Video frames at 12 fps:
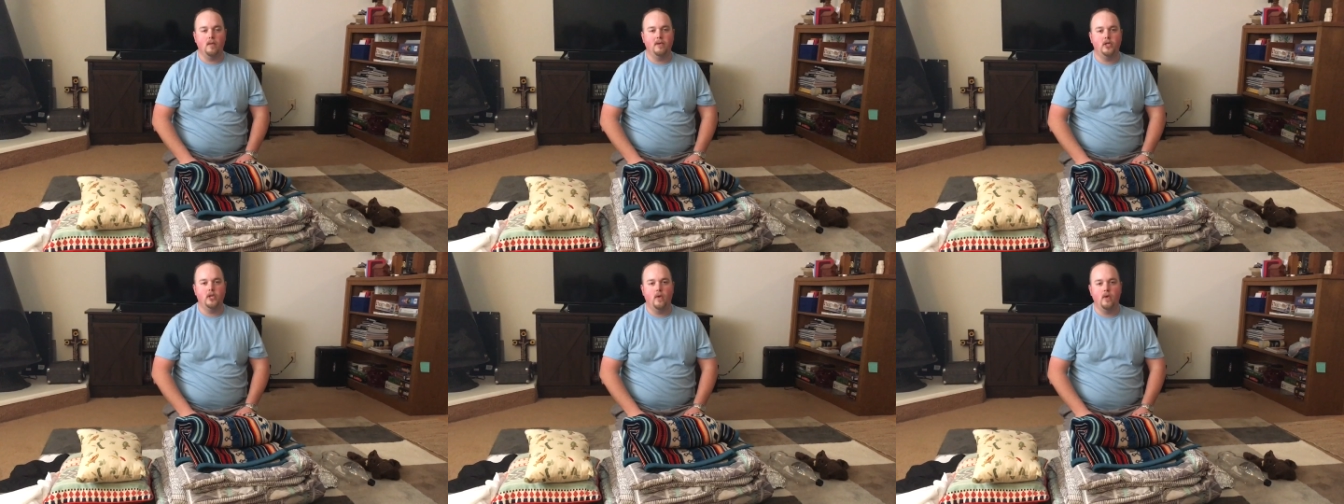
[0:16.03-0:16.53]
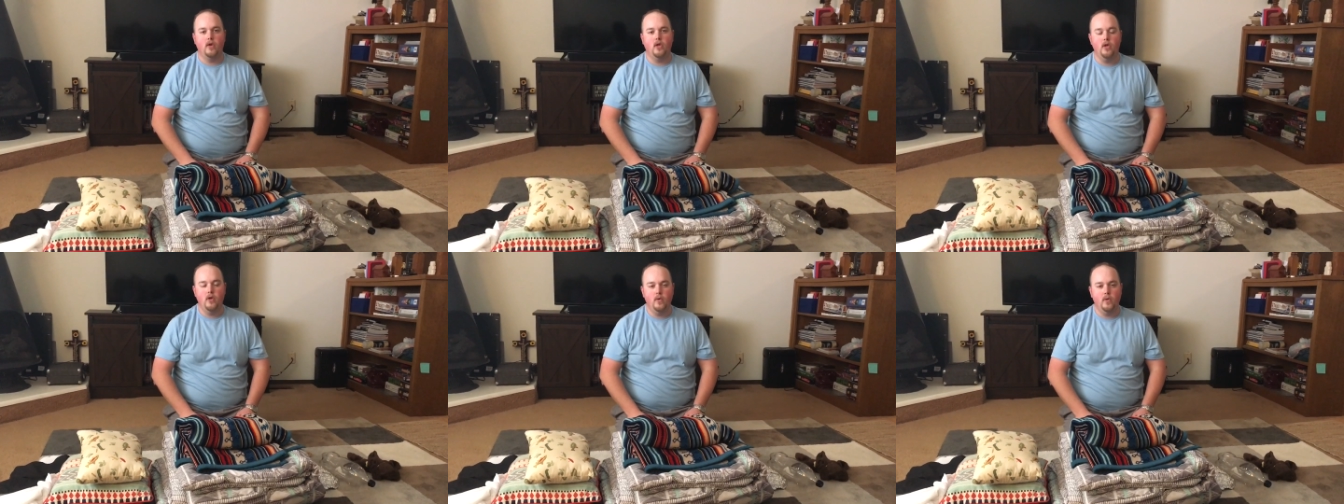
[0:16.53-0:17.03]
be showing
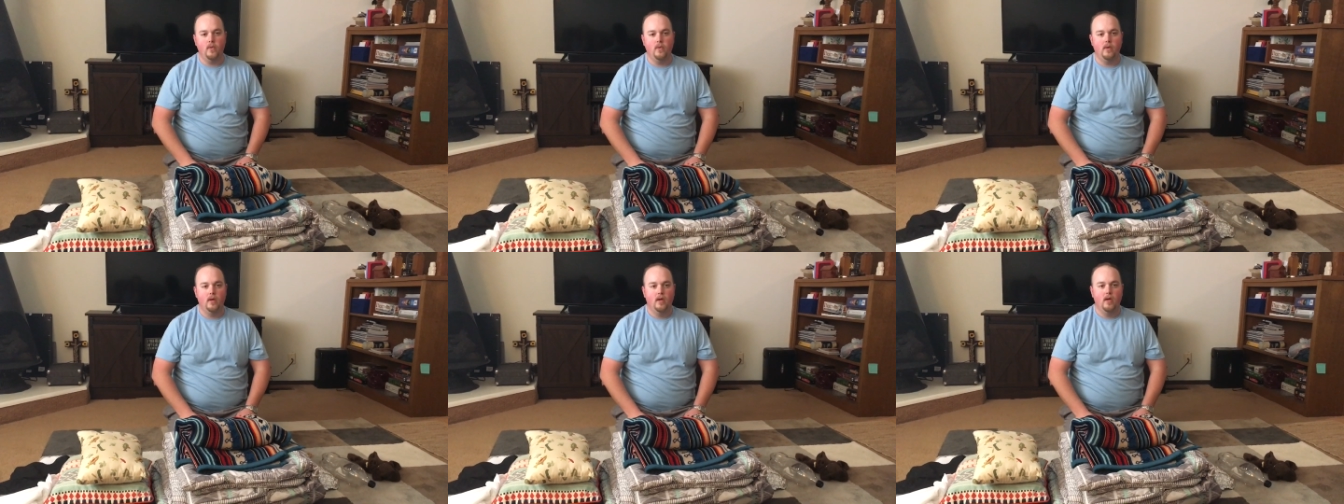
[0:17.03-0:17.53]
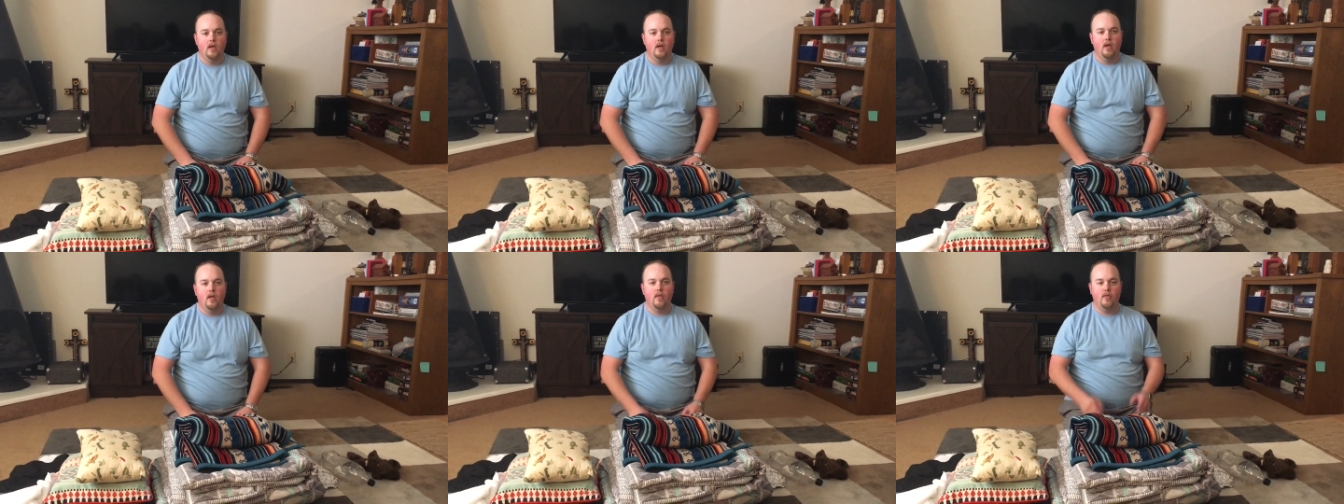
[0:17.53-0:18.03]
you,
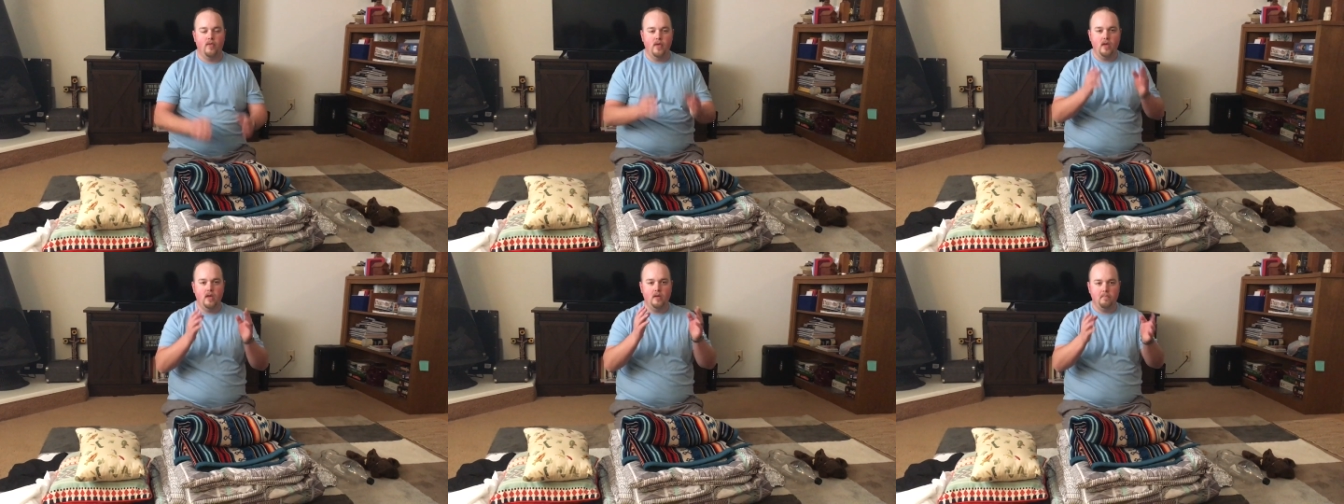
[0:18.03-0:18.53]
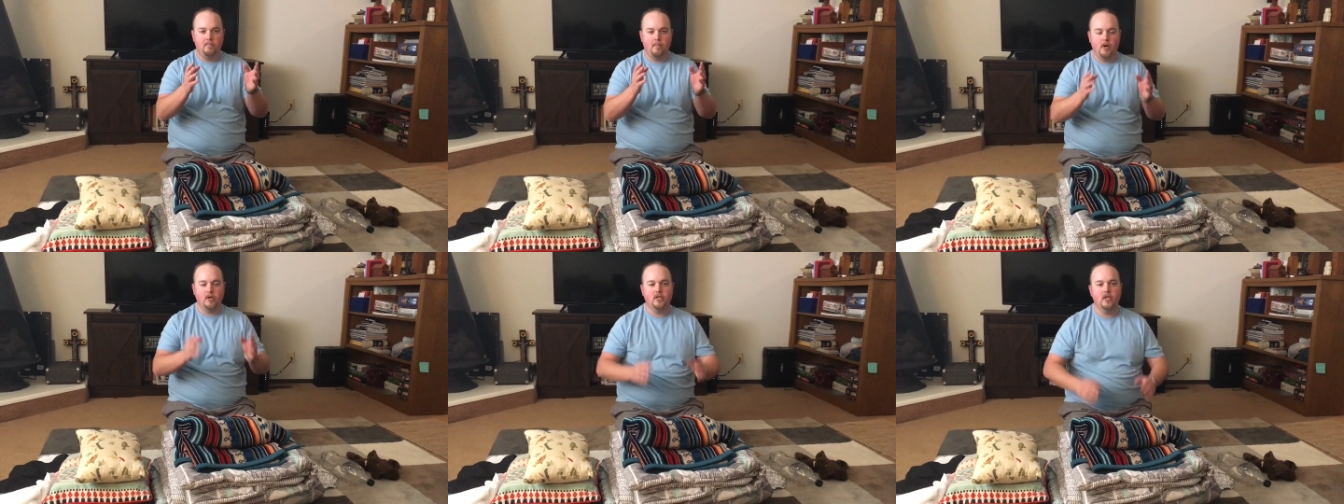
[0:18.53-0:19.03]
the
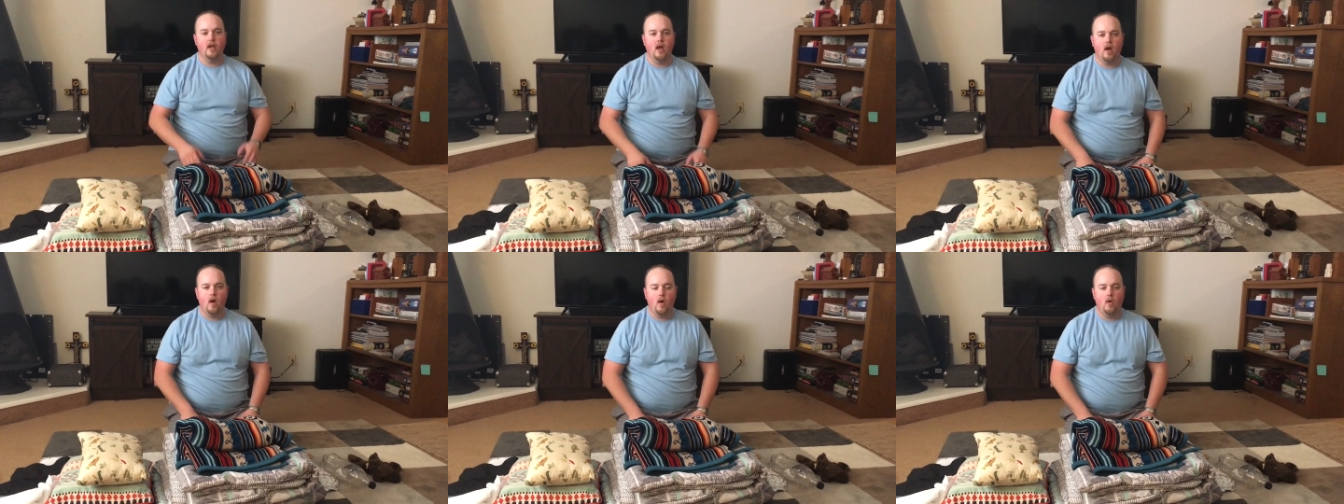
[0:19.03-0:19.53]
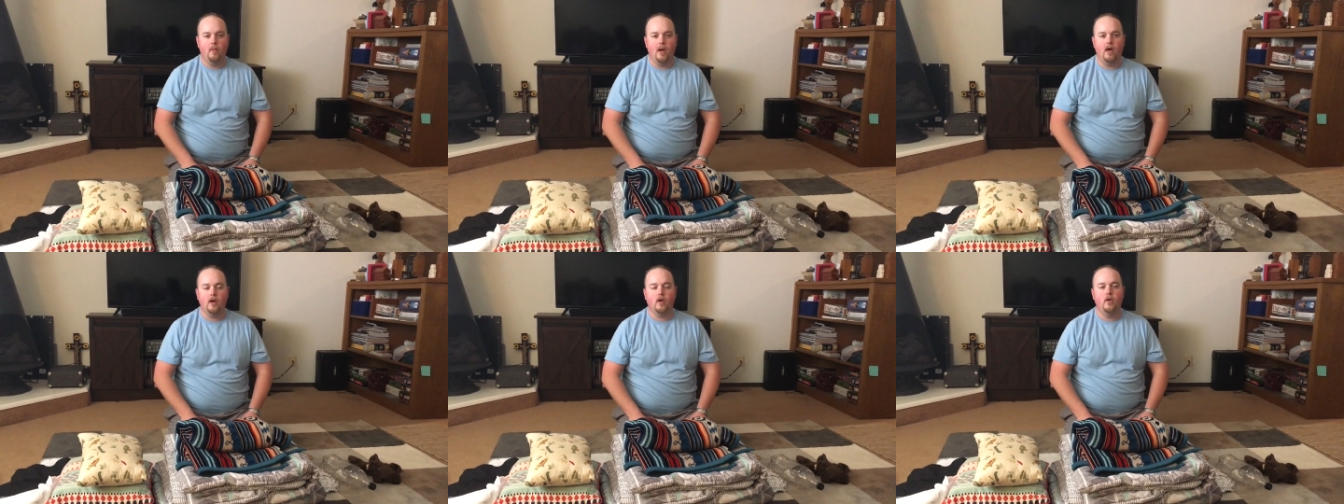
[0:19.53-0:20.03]
person at home, how
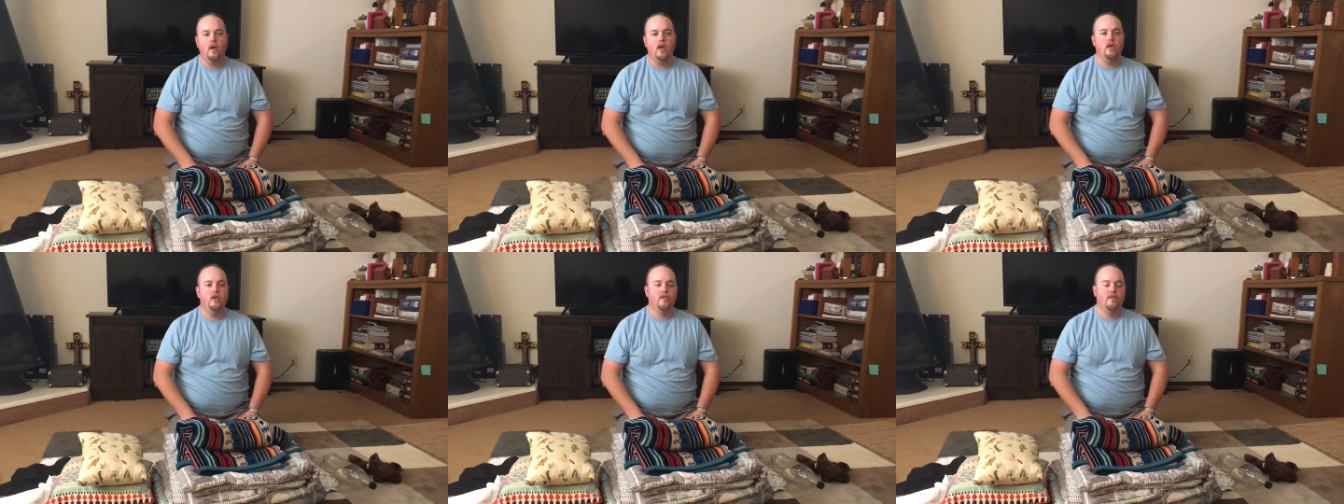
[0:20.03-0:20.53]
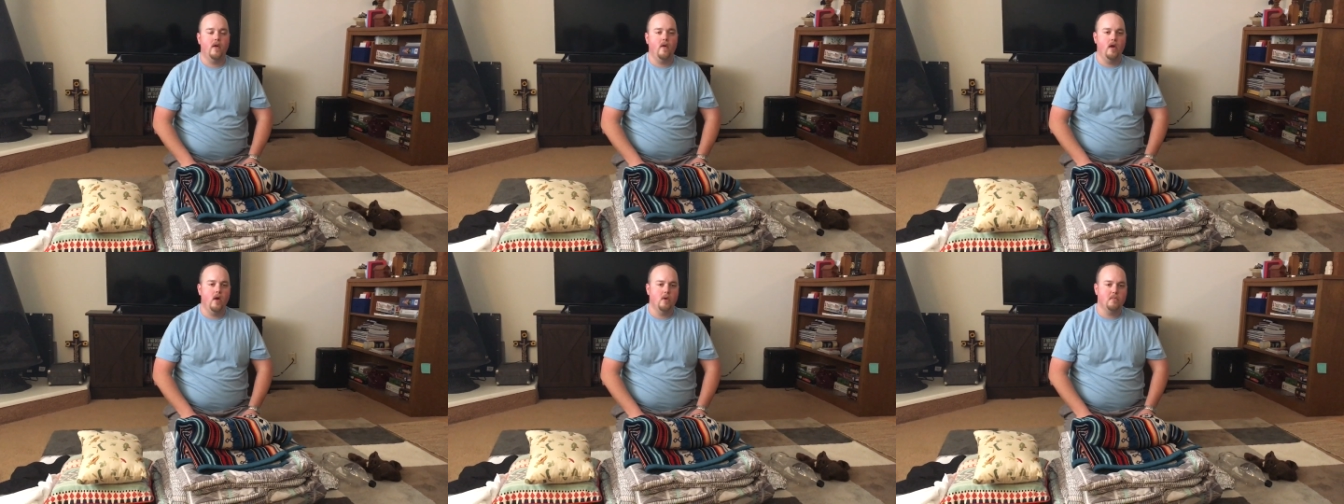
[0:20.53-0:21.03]
to create your
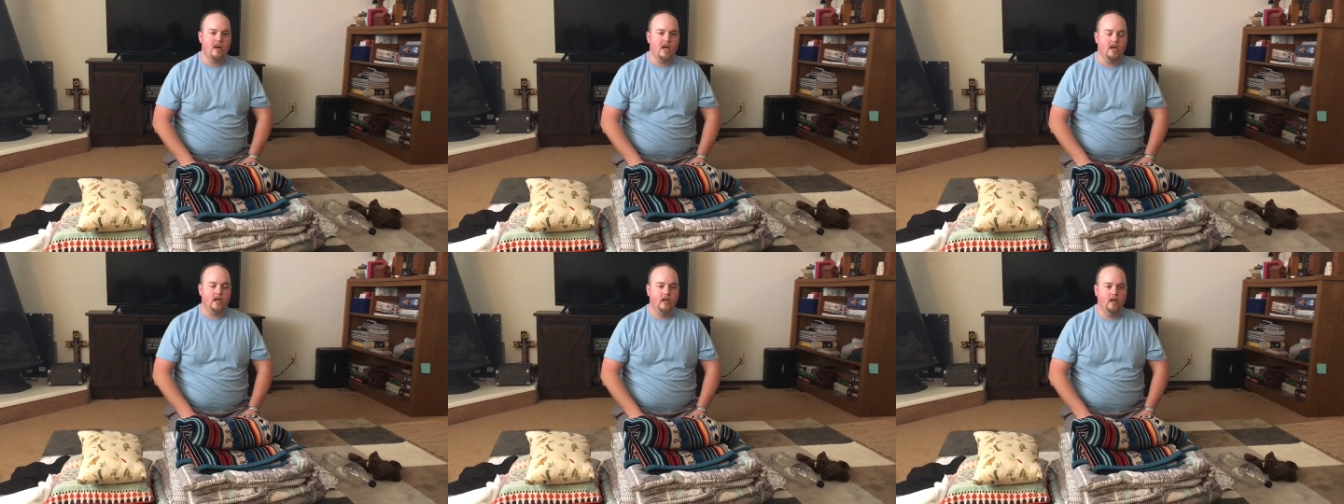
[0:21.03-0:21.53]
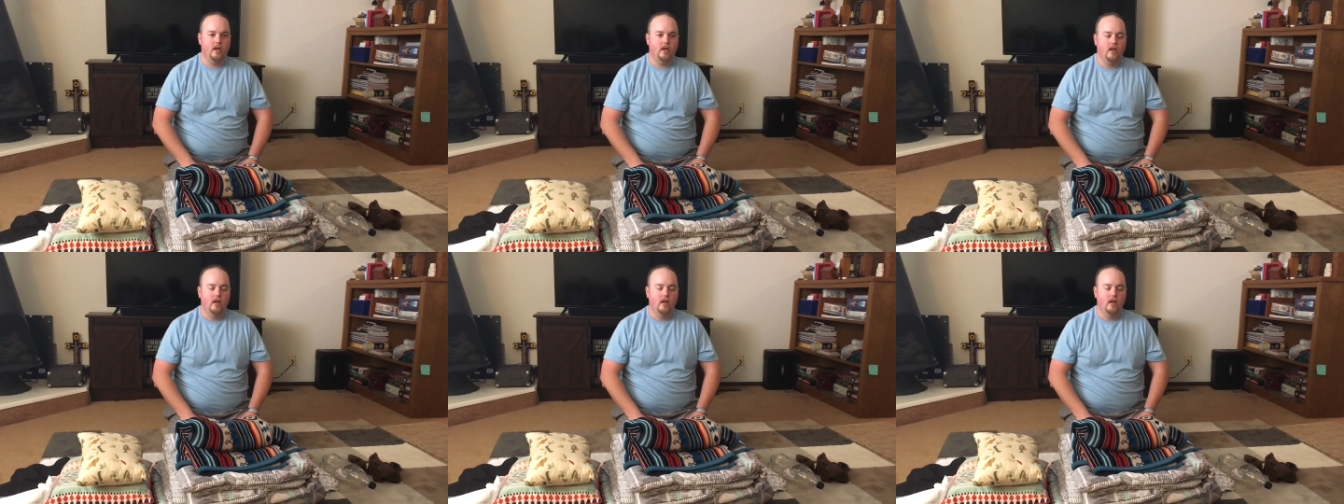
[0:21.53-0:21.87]
very own mannequin